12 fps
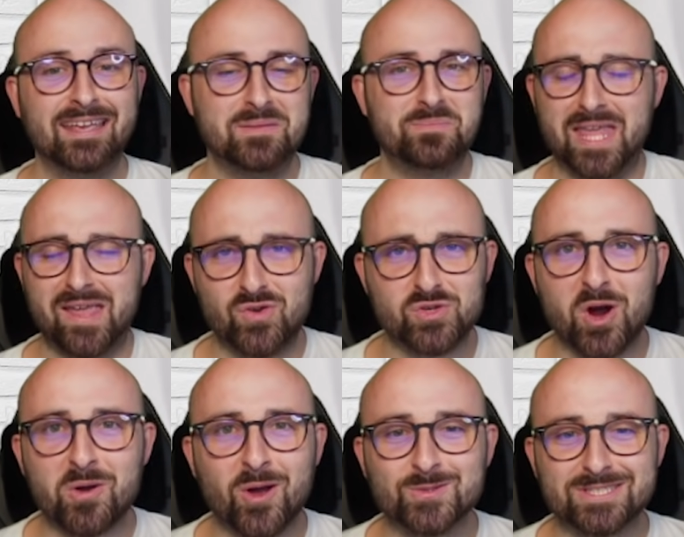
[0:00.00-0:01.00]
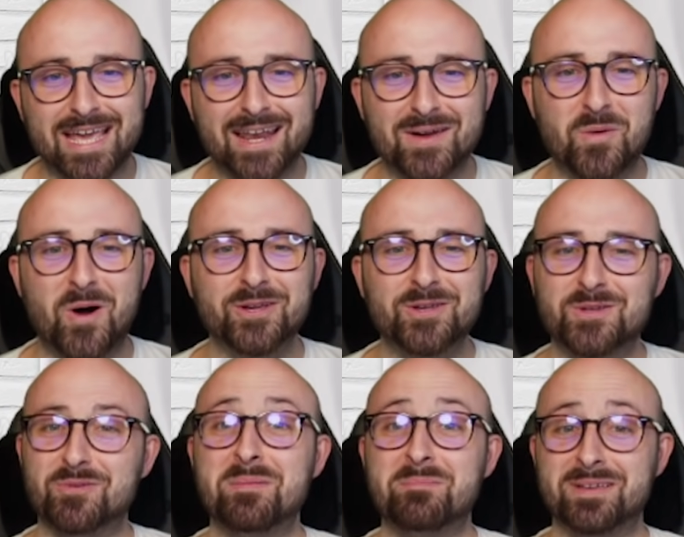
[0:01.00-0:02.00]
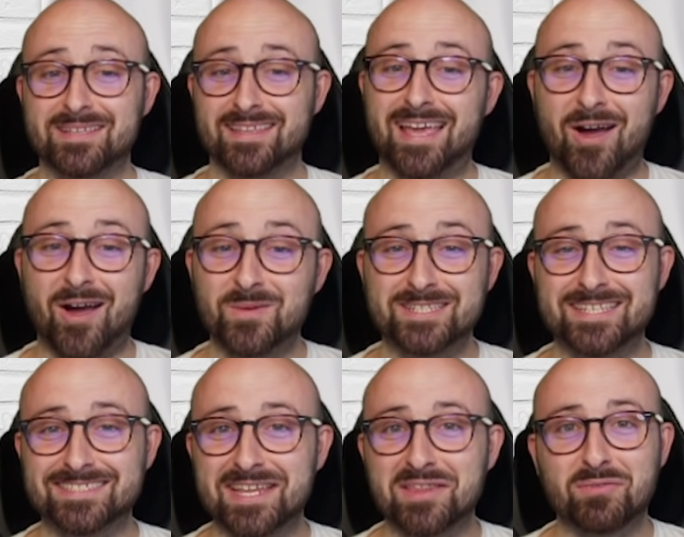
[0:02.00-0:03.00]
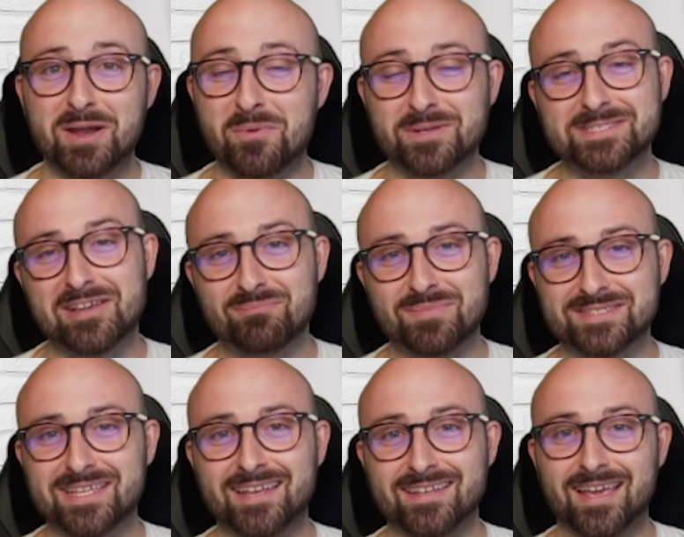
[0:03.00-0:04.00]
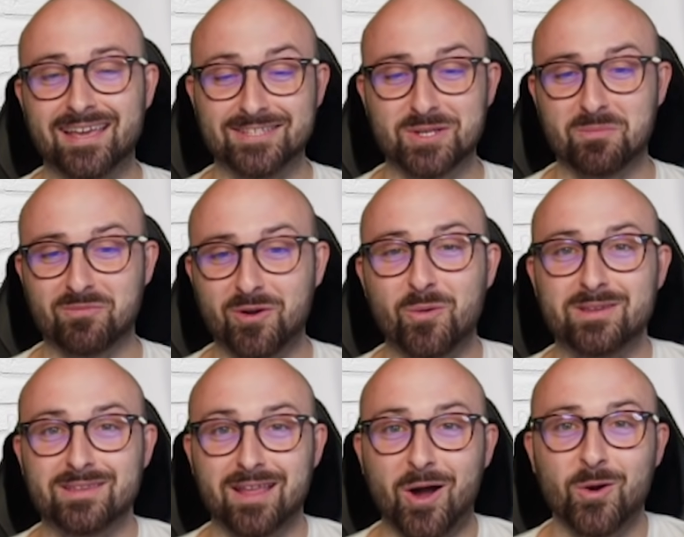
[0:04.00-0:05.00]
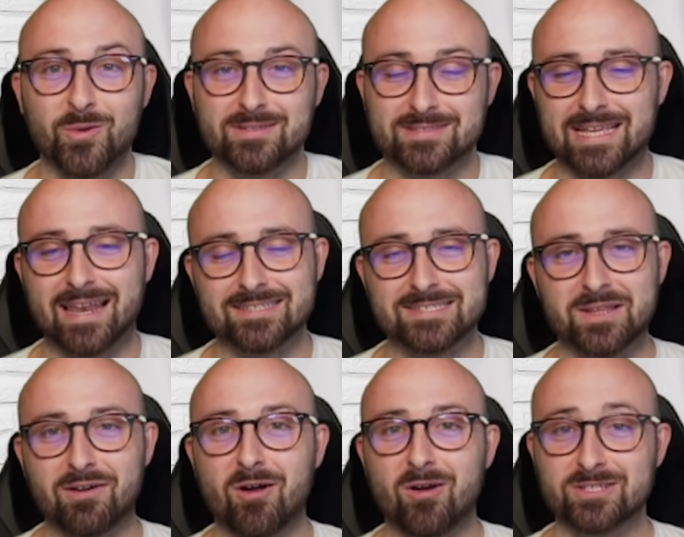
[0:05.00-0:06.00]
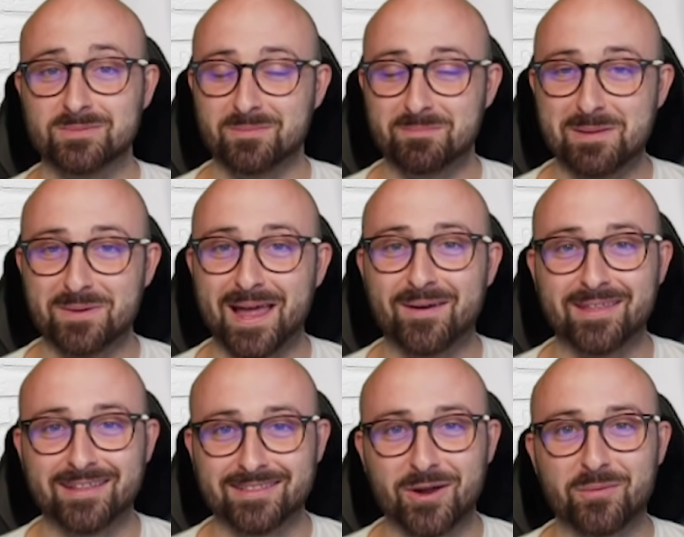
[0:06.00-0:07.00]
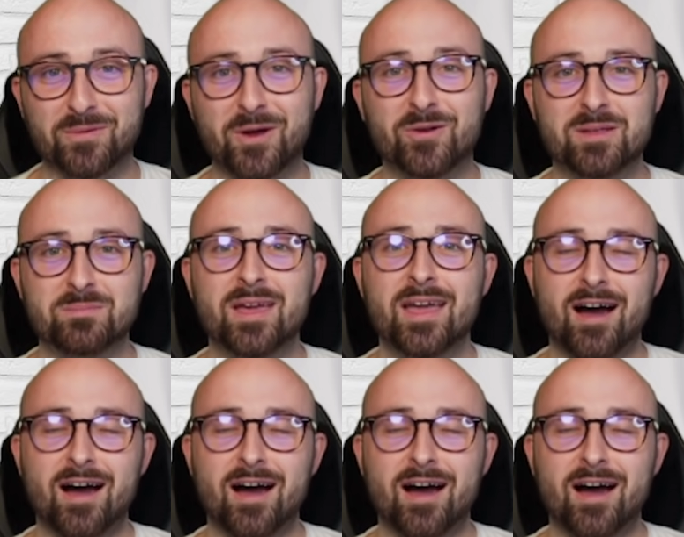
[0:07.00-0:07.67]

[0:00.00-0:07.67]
If you don't own Salah, what are you doing? But only 63.7% at the time of recording own Salah. So there are some people out there that don't own him.